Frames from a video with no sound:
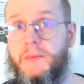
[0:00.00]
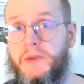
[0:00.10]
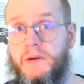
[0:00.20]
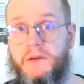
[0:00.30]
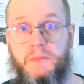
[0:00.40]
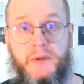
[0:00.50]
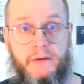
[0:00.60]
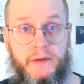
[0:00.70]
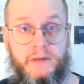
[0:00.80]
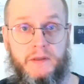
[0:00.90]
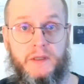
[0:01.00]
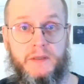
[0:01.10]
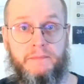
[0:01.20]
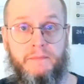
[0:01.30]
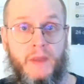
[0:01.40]
their experiences
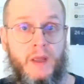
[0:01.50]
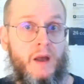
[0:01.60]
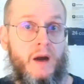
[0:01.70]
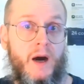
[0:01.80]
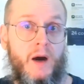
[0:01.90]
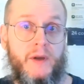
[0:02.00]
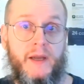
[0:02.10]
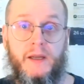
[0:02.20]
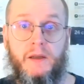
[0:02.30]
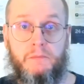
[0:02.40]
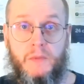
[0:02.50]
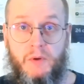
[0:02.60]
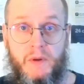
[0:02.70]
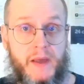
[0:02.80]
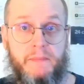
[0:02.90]
how they
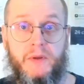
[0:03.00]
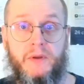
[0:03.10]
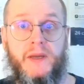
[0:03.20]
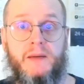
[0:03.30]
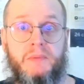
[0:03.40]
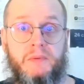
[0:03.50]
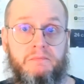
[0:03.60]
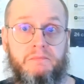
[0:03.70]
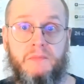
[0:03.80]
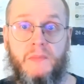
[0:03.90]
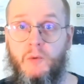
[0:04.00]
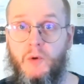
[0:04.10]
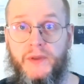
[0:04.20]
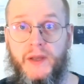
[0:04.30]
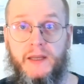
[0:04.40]
remember the camp,
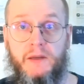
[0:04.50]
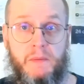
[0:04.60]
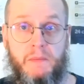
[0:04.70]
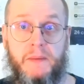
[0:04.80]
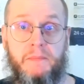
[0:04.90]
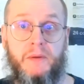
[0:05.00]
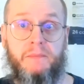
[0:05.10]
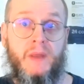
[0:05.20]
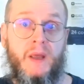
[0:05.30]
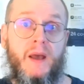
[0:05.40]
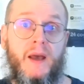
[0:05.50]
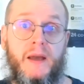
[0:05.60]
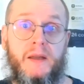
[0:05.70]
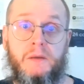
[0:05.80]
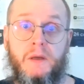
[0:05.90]
what they remember,
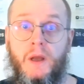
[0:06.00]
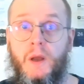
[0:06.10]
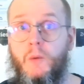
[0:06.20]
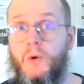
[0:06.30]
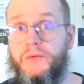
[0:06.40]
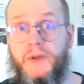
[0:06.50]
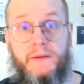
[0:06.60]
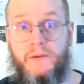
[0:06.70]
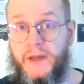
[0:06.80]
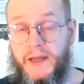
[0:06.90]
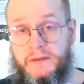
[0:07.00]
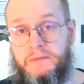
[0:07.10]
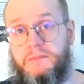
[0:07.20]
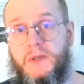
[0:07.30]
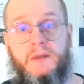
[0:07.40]
and what they forget,
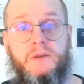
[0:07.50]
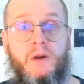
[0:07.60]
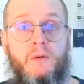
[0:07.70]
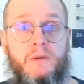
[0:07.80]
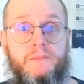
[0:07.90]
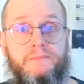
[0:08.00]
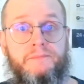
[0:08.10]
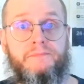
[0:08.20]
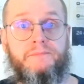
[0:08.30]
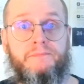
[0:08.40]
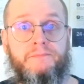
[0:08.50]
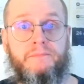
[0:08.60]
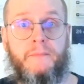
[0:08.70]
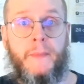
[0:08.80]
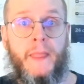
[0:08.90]
and so on.
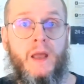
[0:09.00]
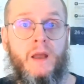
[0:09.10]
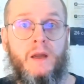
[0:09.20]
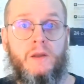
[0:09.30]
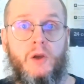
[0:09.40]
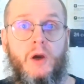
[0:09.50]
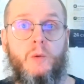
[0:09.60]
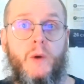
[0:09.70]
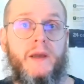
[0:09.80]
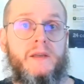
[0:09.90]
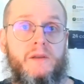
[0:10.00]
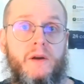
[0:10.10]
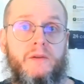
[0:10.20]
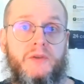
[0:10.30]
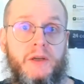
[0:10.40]
The ways
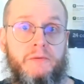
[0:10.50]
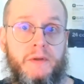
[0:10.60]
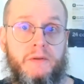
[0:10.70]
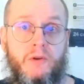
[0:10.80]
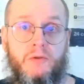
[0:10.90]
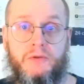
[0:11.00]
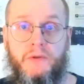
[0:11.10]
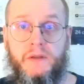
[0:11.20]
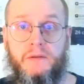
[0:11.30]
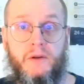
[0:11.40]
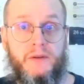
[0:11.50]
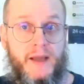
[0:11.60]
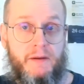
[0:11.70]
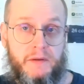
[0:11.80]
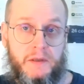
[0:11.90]
the children construct a
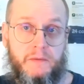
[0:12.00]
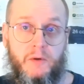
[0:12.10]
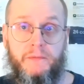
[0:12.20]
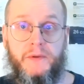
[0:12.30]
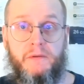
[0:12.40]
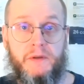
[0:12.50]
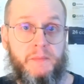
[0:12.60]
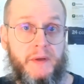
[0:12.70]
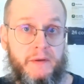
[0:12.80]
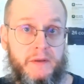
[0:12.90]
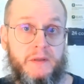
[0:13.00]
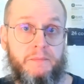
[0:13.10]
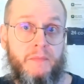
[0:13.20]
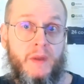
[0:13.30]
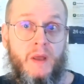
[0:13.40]
narrative of their experience
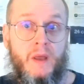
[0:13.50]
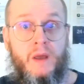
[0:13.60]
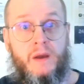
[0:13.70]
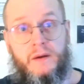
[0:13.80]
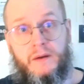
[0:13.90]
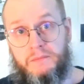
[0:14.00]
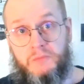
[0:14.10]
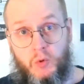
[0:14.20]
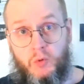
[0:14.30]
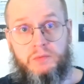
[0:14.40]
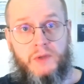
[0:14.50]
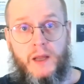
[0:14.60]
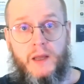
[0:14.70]
uh, could tell us